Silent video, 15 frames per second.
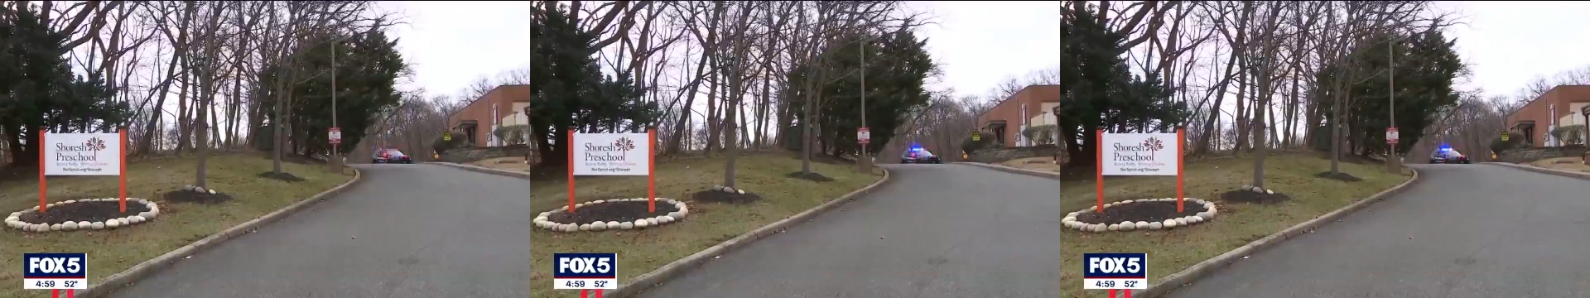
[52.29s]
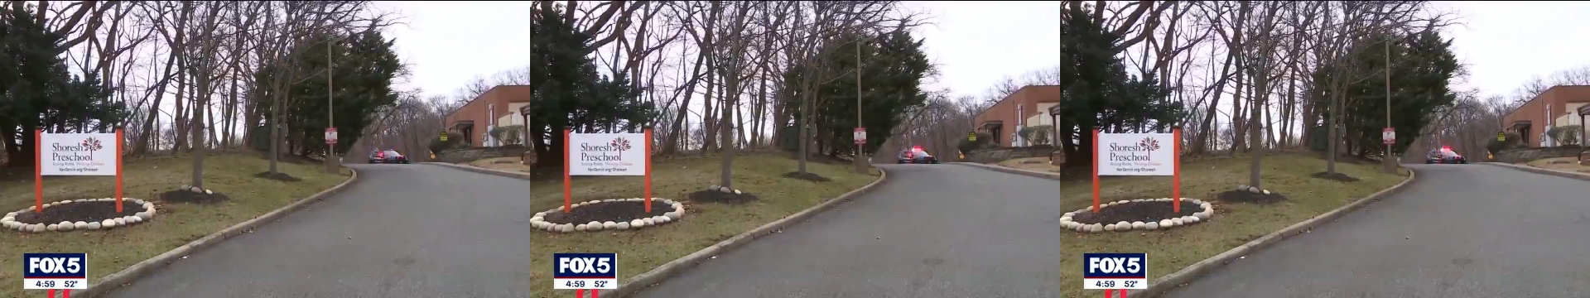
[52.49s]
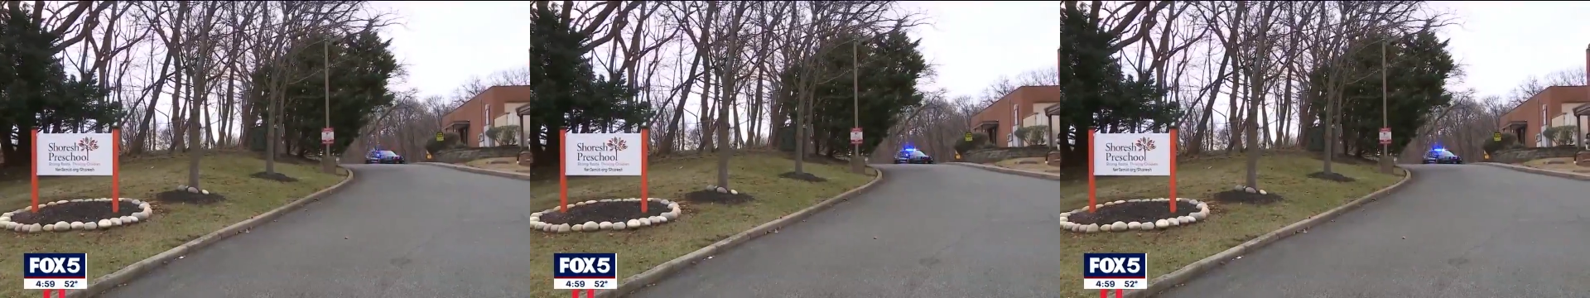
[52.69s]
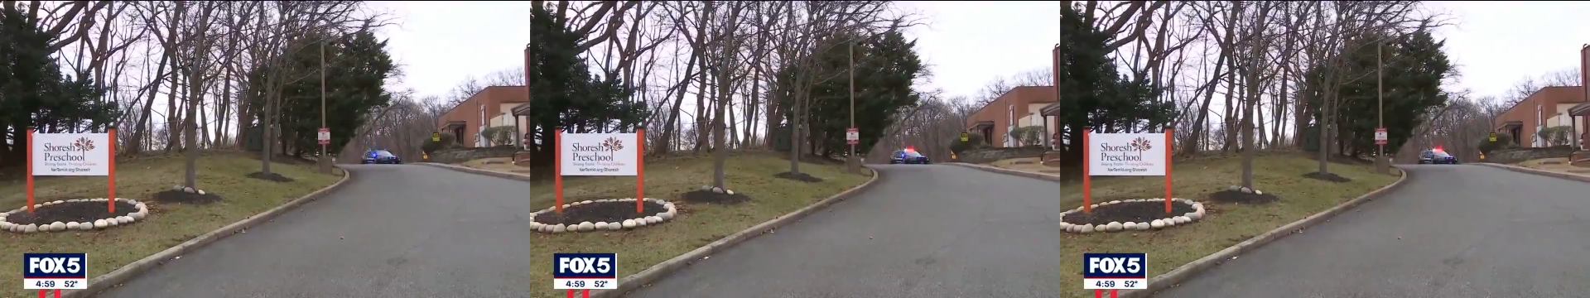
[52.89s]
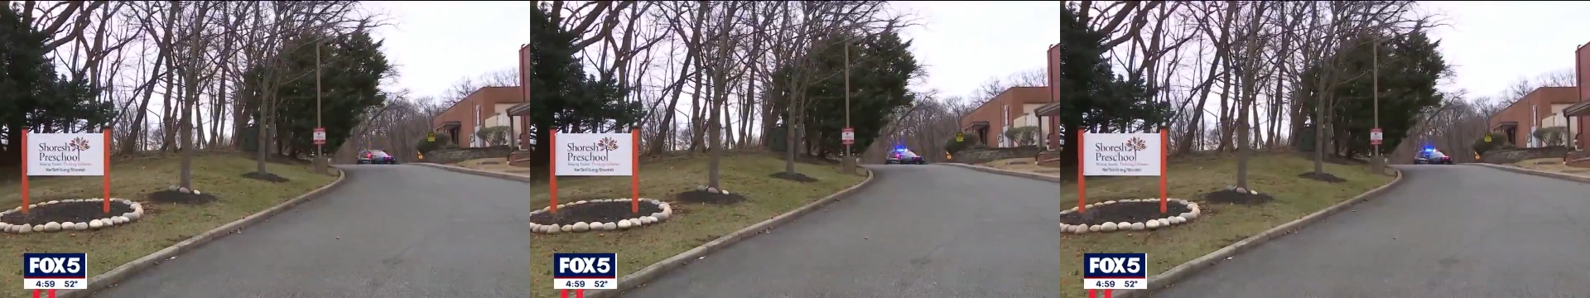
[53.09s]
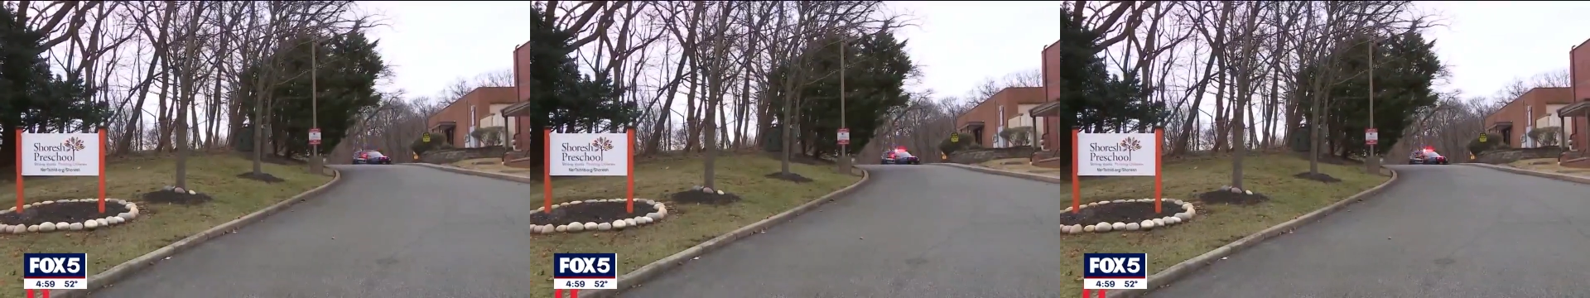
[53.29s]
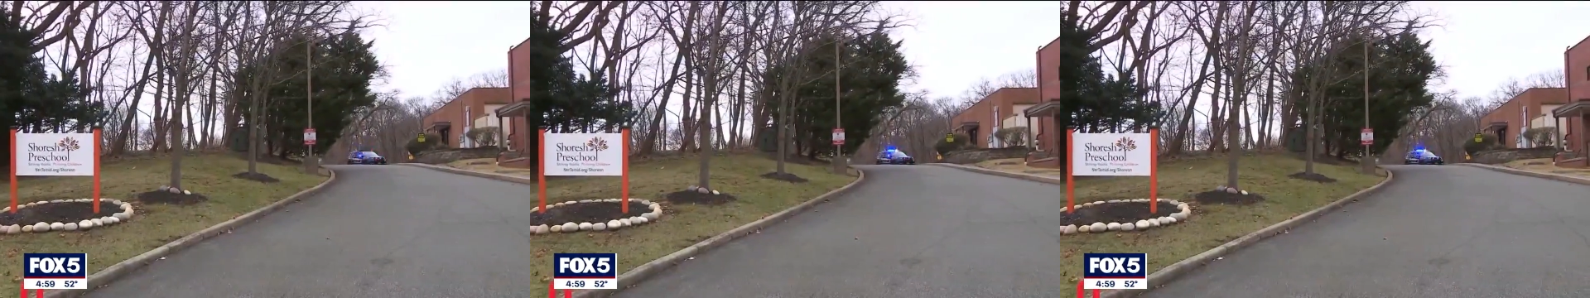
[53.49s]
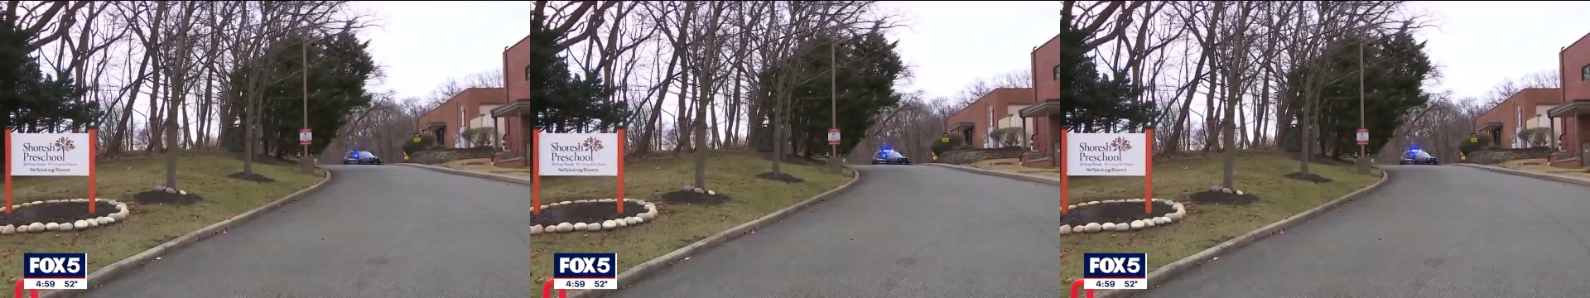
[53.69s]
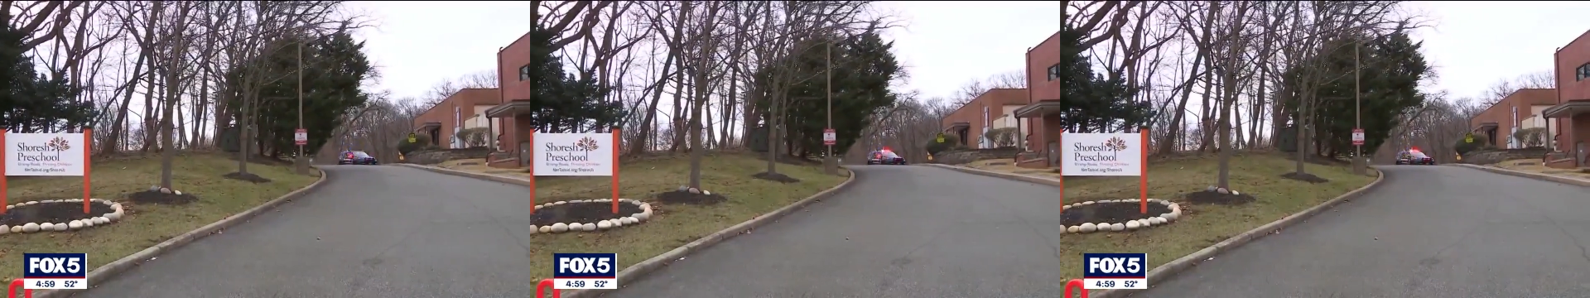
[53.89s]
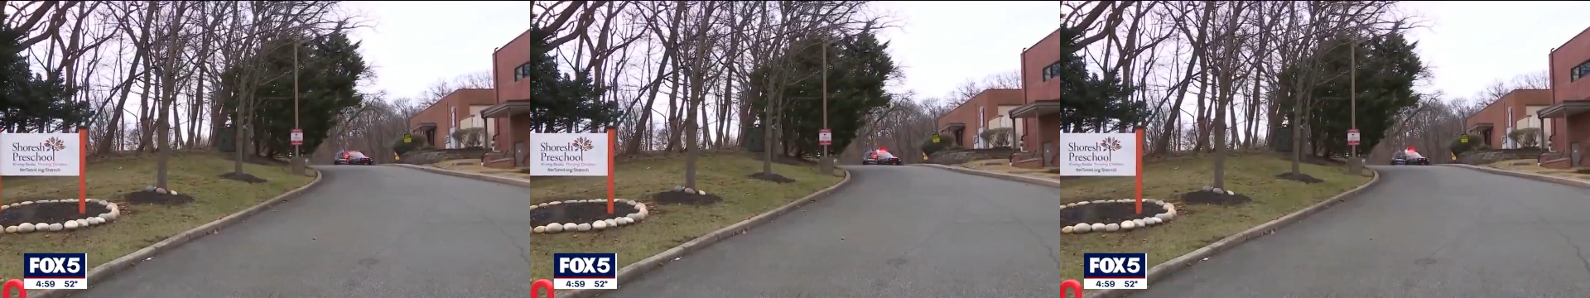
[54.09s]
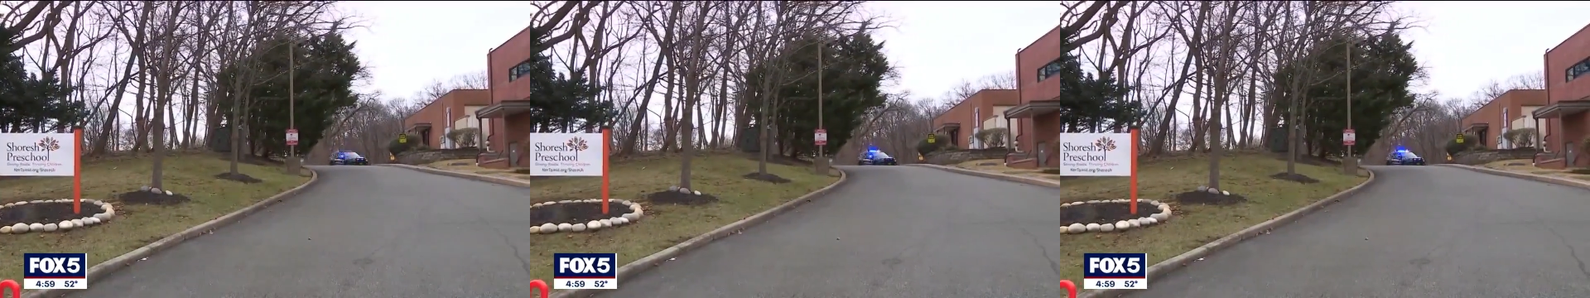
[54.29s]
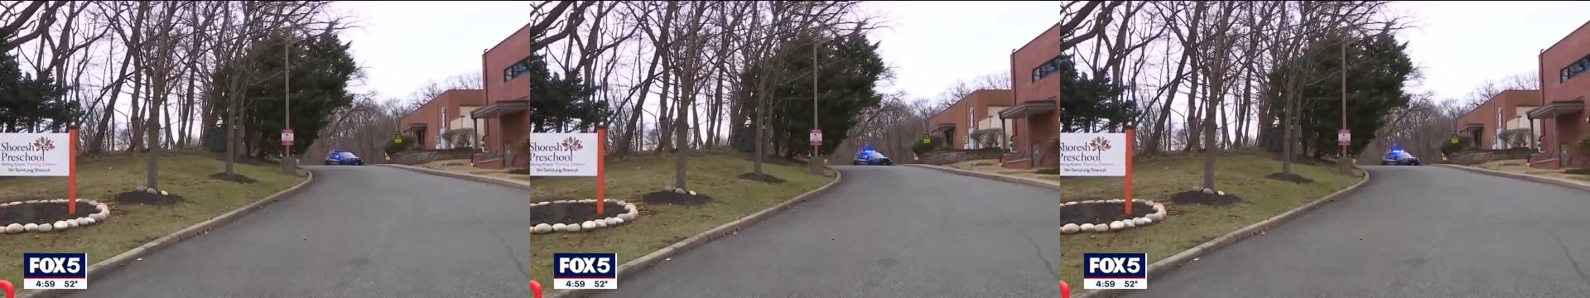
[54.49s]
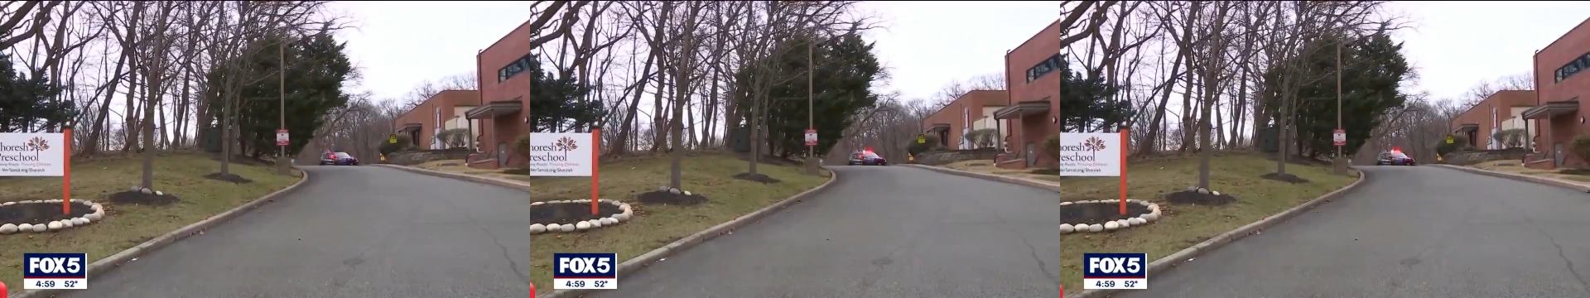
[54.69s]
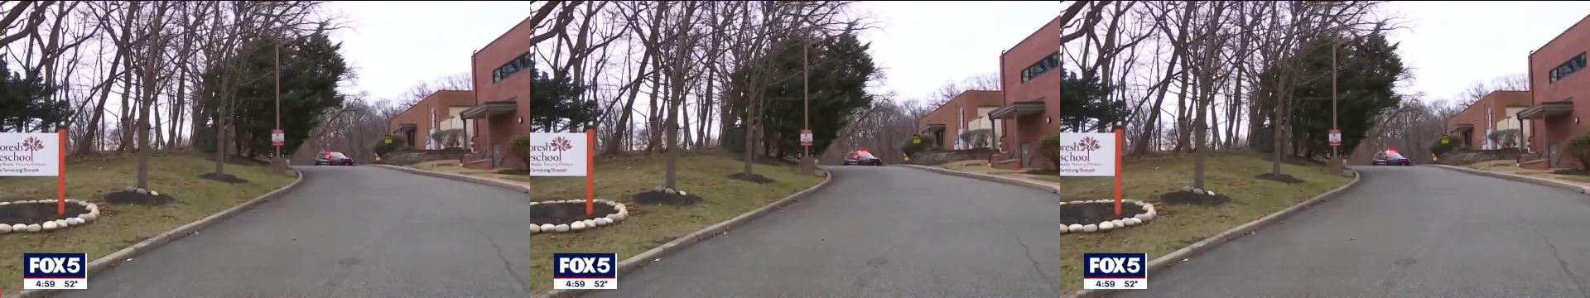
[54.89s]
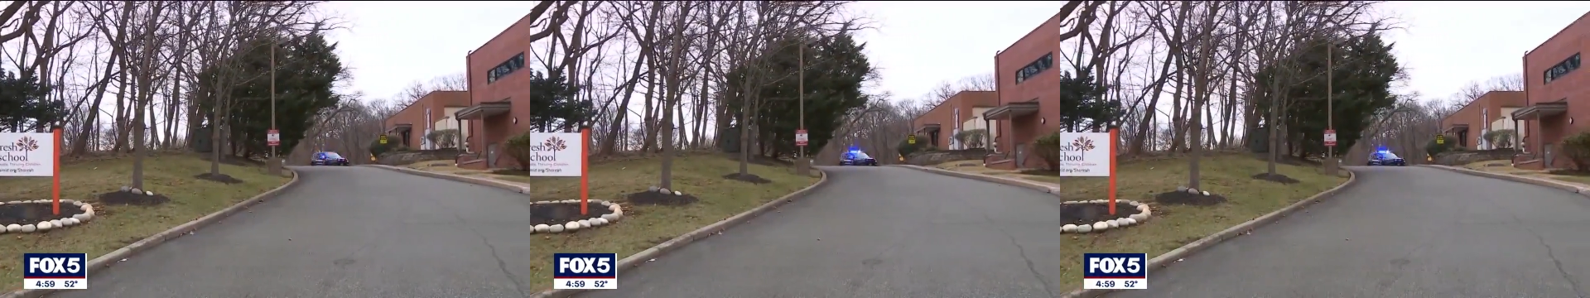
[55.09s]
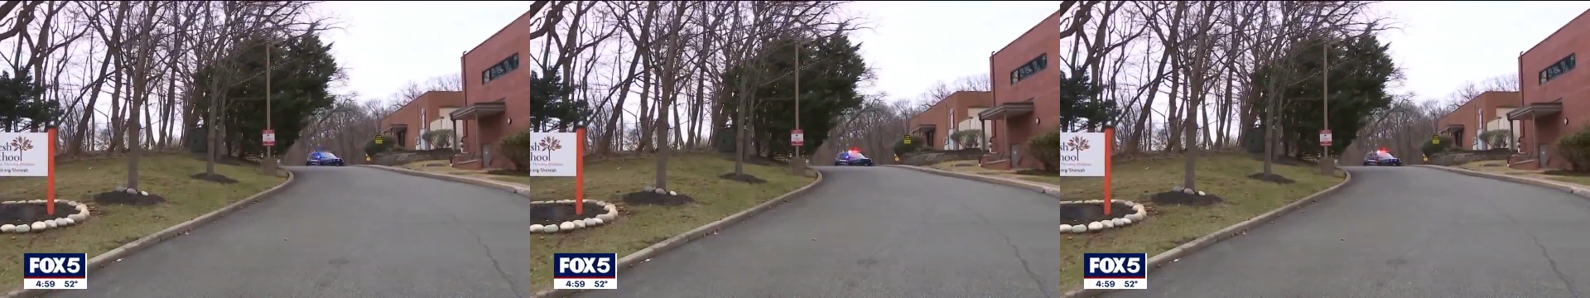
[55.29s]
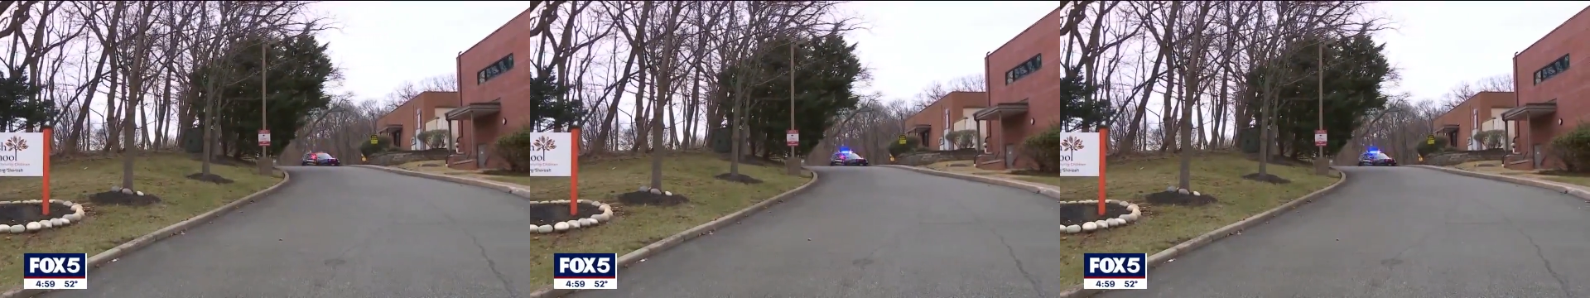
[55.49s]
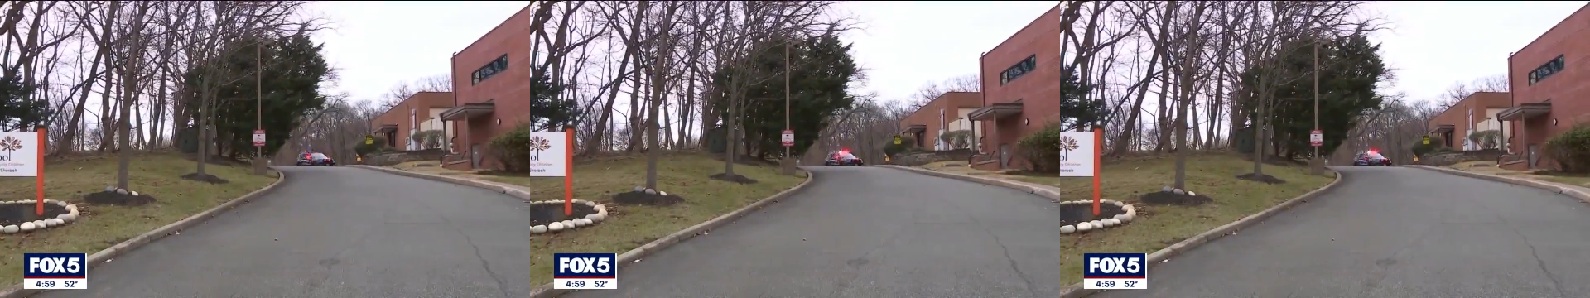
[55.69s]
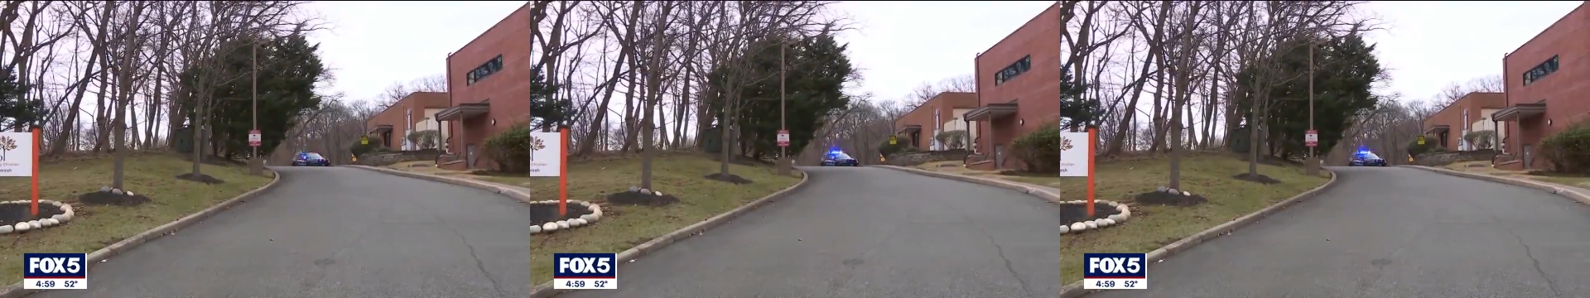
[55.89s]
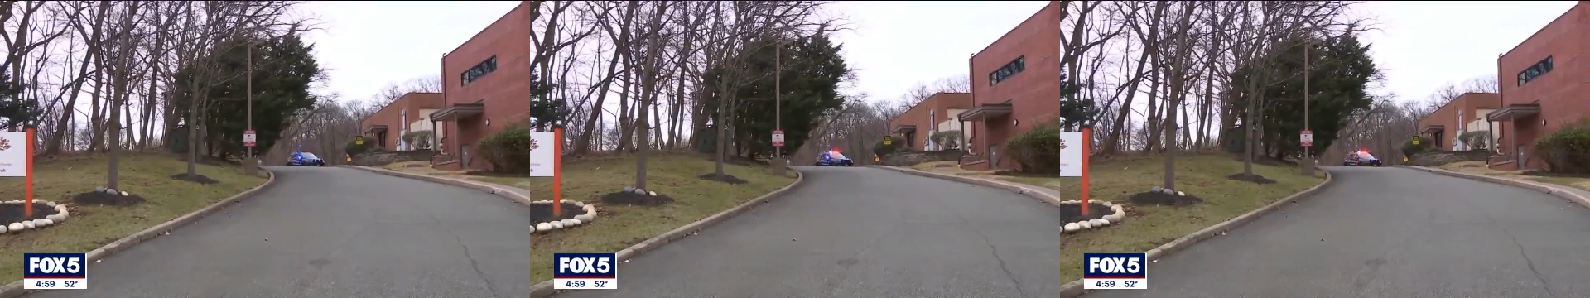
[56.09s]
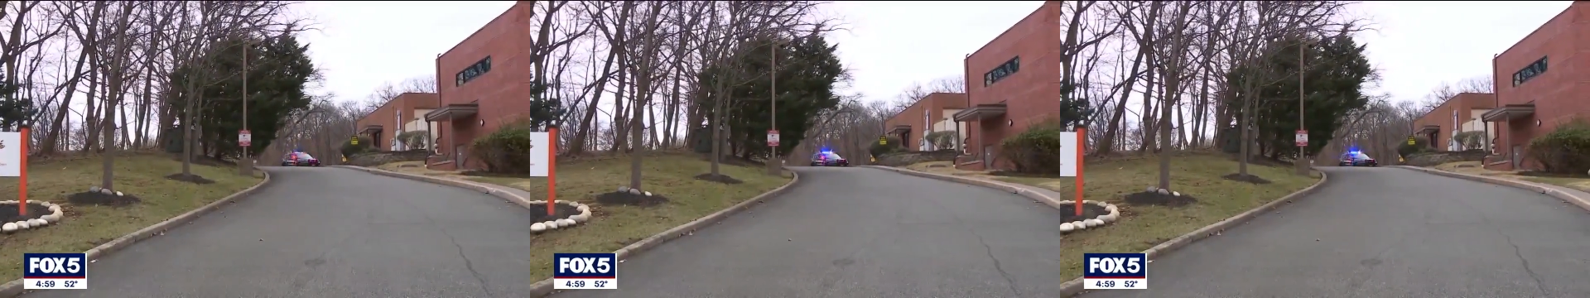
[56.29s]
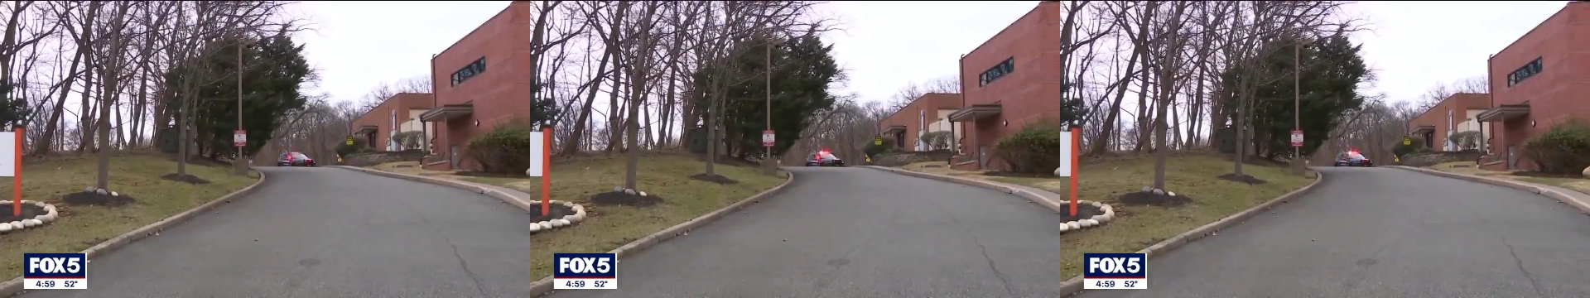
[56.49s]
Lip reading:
[unreadable: no face in view]